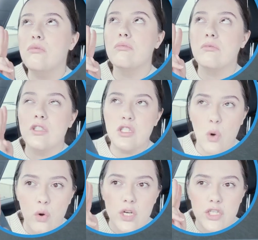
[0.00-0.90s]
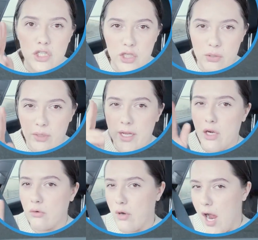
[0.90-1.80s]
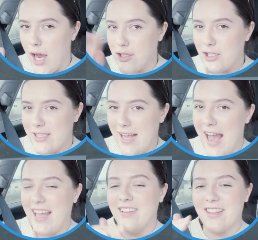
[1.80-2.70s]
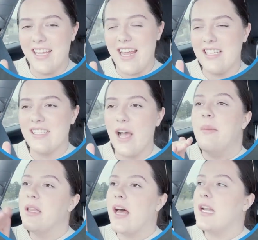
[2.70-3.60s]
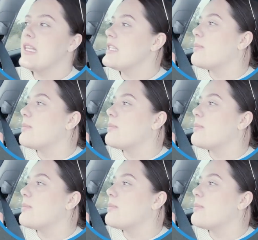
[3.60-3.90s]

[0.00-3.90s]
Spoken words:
storage unit garage style things. So a lot of these